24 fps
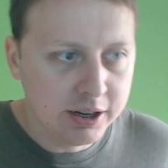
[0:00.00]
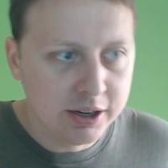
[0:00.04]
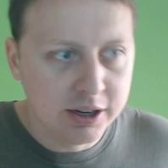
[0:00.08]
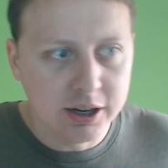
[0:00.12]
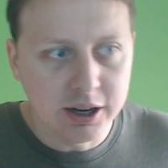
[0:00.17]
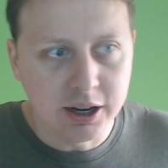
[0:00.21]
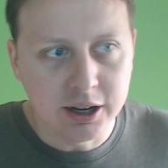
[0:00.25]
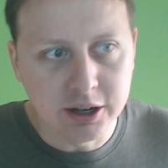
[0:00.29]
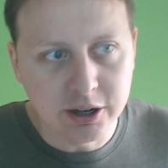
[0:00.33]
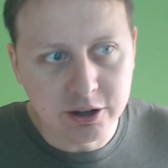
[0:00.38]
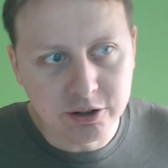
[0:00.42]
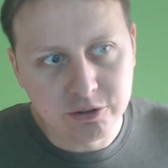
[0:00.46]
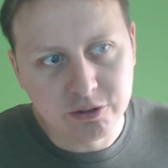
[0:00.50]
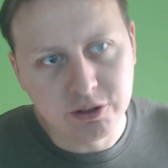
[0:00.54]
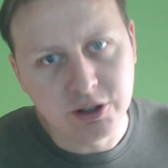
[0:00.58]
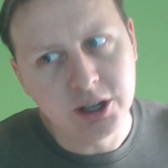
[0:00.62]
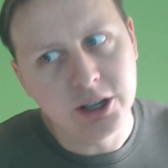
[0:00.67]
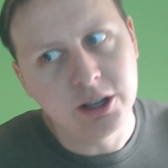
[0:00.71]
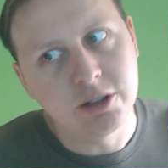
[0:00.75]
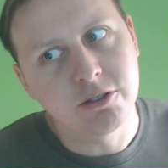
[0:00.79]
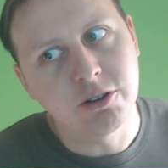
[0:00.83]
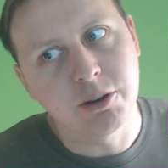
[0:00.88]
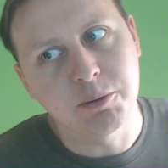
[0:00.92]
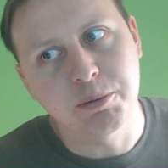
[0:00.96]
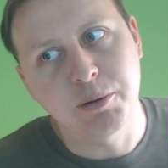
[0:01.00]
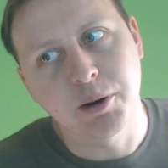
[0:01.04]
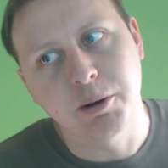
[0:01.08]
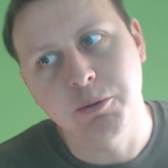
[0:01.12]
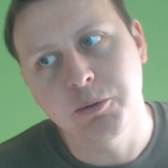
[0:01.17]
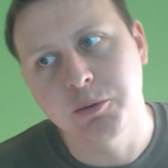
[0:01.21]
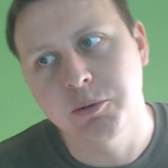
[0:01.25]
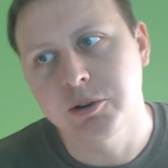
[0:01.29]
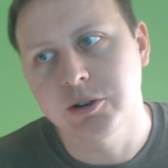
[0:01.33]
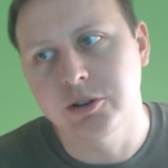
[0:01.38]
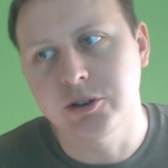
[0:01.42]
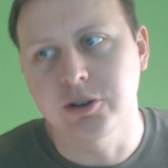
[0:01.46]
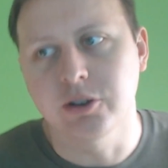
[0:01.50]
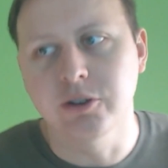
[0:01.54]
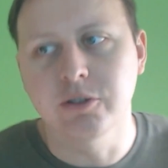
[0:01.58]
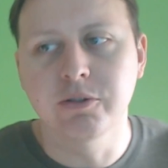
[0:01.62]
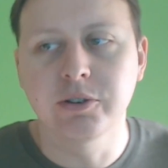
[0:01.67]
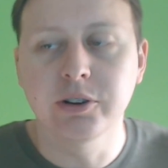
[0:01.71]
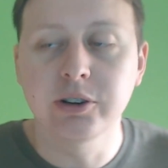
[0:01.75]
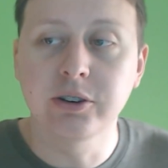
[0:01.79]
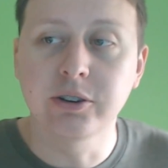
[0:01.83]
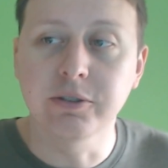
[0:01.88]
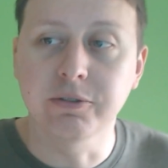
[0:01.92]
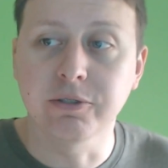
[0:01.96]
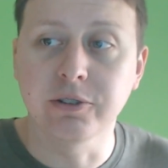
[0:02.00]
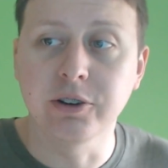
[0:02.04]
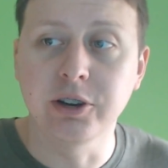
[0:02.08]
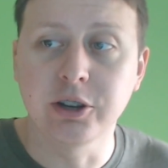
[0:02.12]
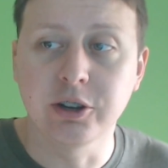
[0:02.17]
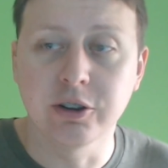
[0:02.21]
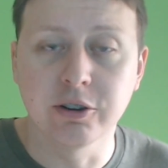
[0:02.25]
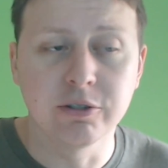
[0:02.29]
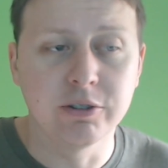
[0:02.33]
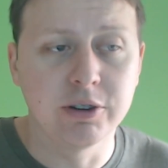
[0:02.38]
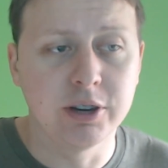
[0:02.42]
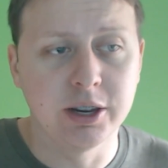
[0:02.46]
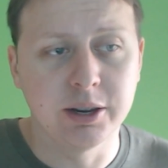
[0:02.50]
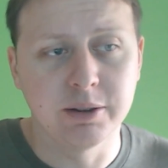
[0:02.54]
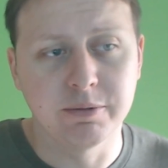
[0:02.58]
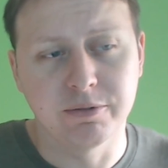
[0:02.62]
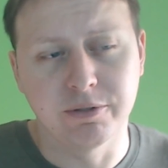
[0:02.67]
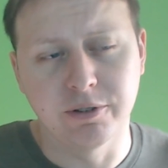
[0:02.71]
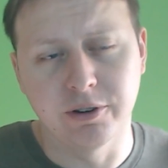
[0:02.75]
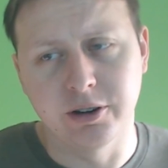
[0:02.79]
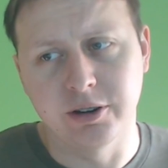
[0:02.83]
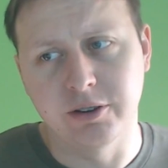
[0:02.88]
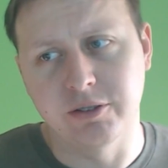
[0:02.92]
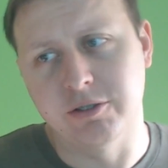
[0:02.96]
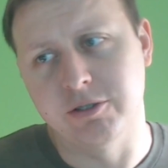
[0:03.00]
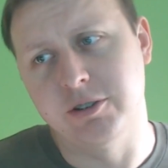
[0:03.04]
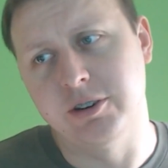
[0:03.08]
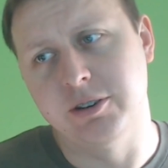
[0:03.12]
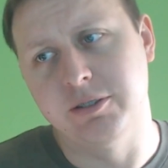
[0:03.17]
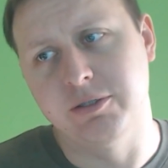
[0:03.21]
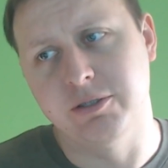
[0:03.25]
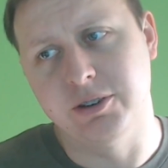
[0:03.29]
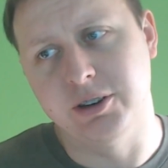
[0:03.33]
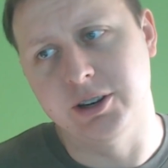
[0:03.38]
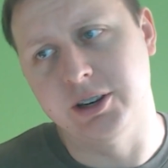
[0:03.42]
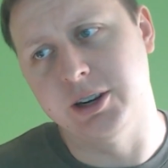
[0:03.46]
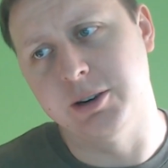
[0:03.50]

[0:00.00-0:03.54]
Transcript: Another thing is I probably would have dove into free CodeCamp front-end certificate.